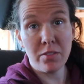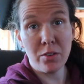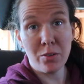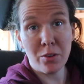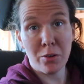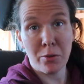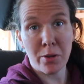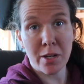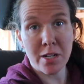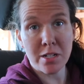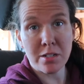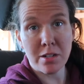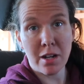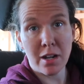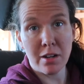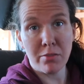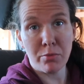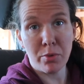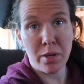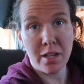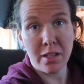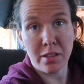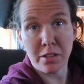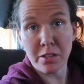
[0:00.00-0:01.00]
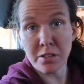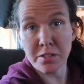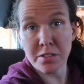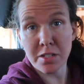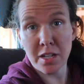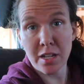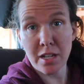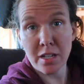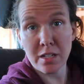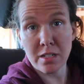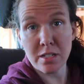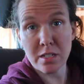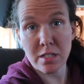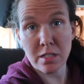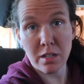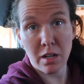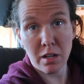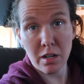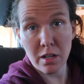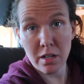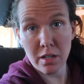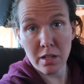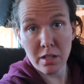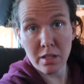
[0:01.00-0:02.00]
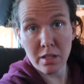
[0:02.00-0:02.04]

you a quick shot of what it looks like to start.